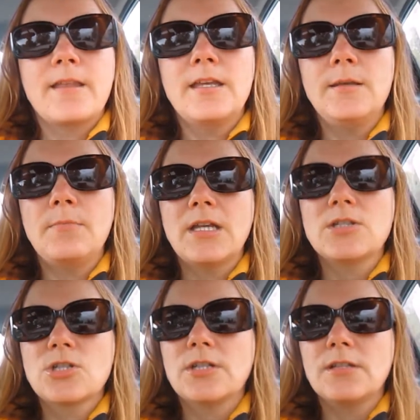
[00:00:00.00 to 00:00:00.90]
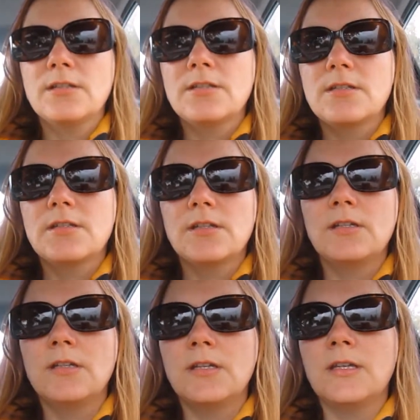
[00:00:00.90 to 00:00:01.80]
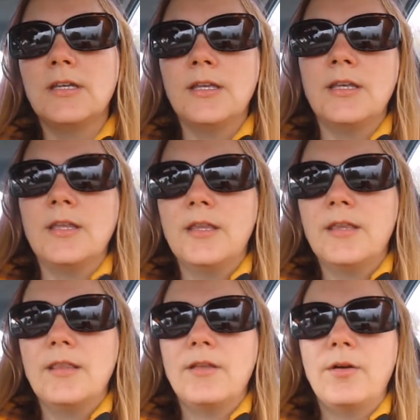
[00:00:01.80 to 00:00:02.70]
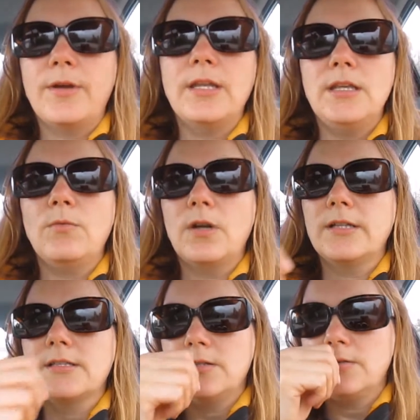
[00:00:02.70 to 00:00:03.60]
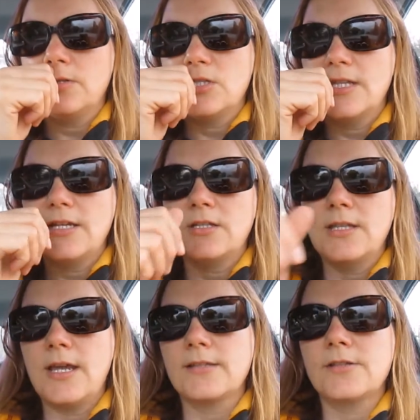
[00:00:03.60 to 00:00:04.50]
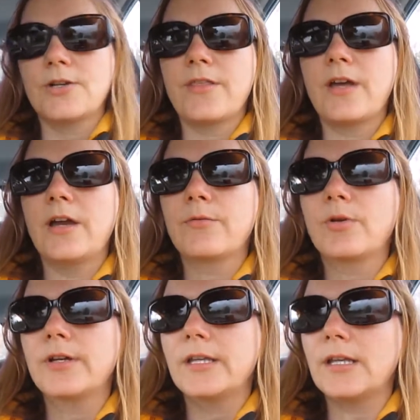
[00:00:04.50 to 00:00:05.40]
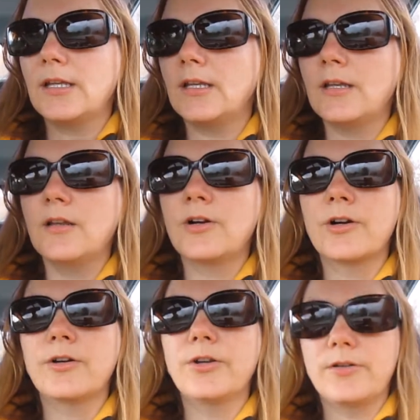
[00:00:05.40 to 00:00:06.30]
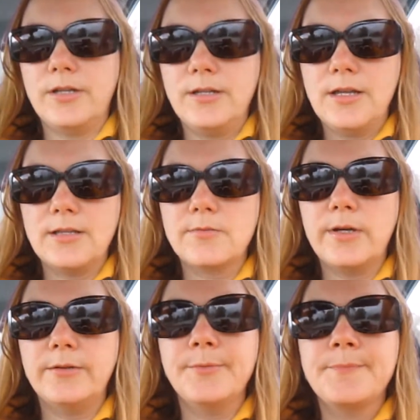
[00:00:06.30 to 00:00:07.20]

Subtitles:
He mentioned, and he wanted to test her thyroid and her urine as well.